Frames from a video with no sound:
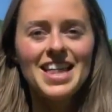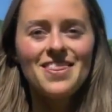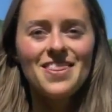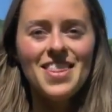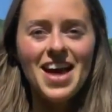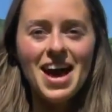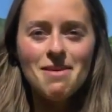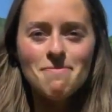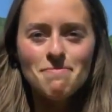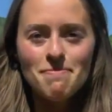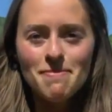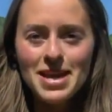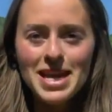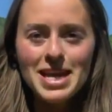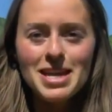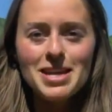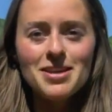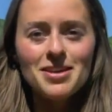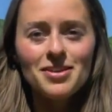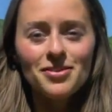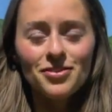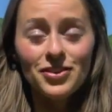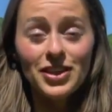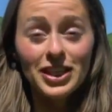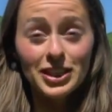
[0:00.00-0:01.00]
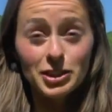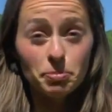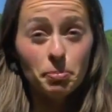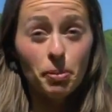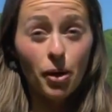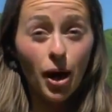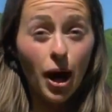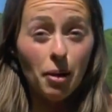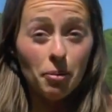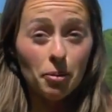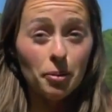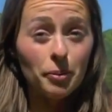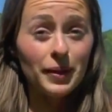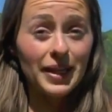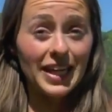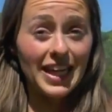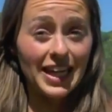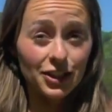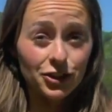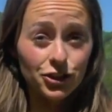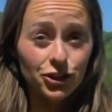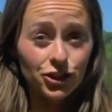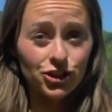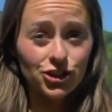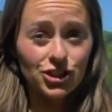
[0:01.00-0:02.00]
that's probably
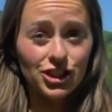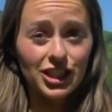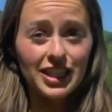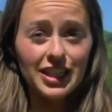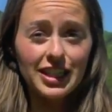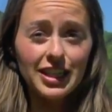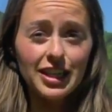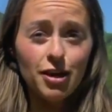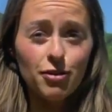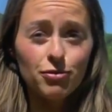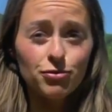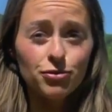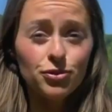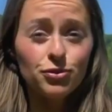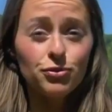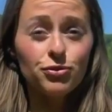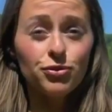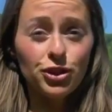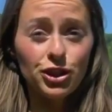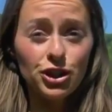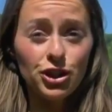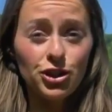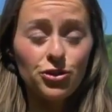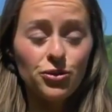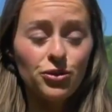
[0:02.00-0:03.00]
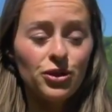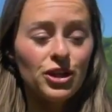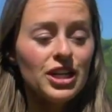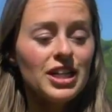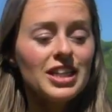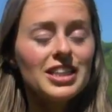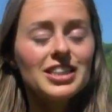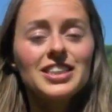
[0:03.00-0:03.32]
interesting enough for you